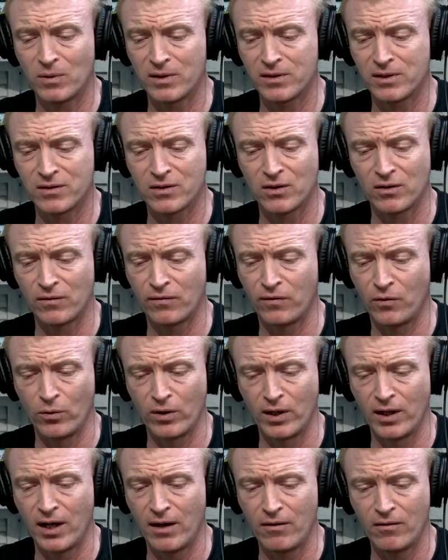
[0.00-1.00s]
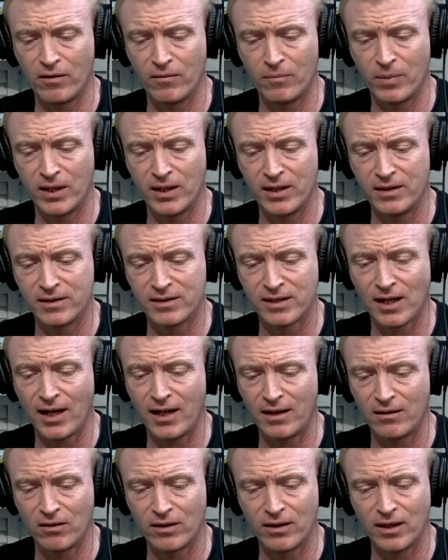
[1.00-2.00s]
once it's got to 1,400, have been
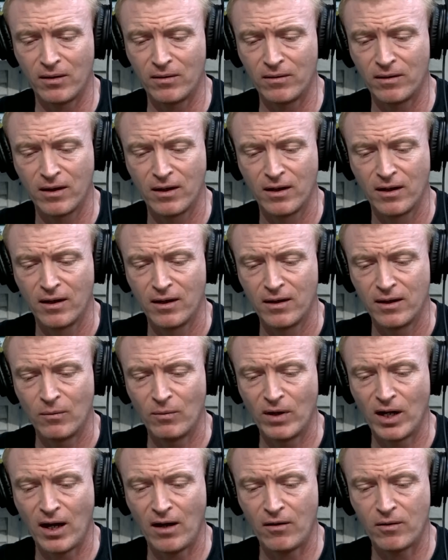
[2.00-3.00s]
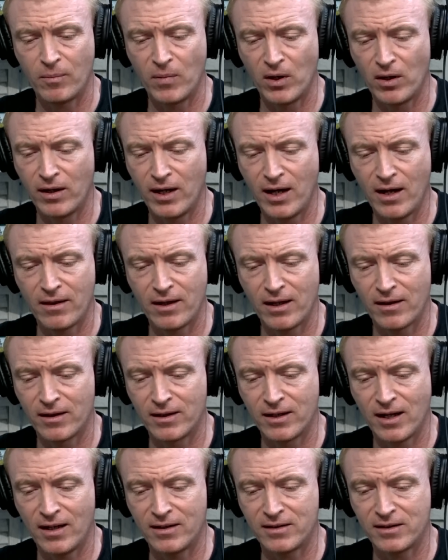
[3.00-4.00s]
insane. Like they went 100 mile an hour the other
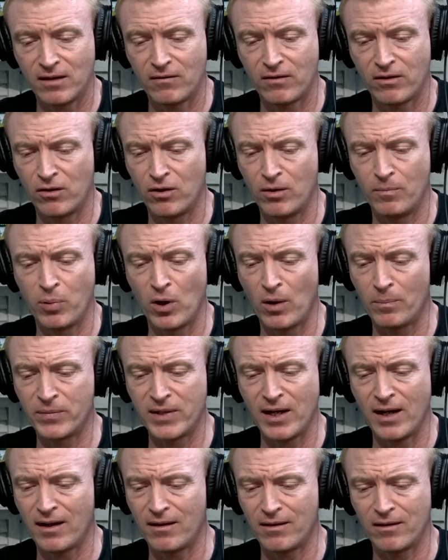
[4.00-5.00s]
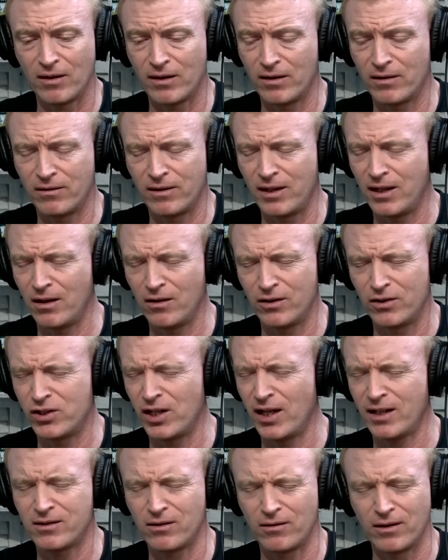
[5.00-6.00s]
day. It's that third popped out at the thing, got
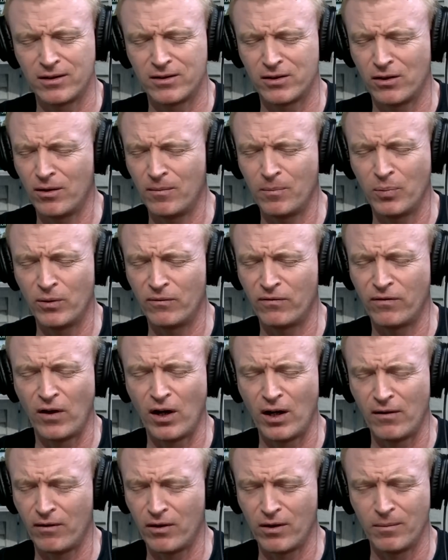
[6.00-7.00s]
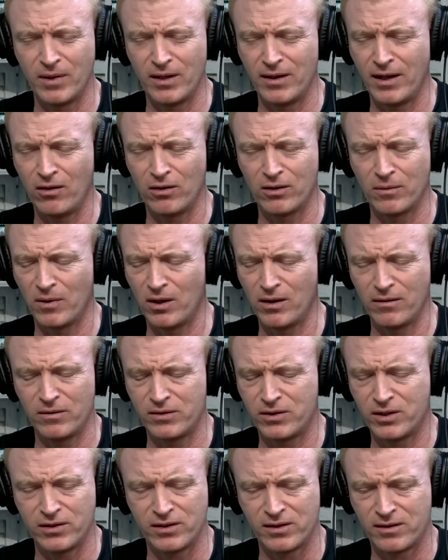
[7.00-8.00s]
checked on the turn, put 5 on them and held them. It
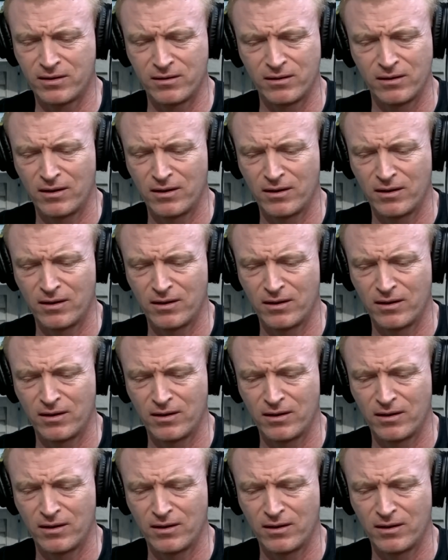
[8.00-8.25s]
was just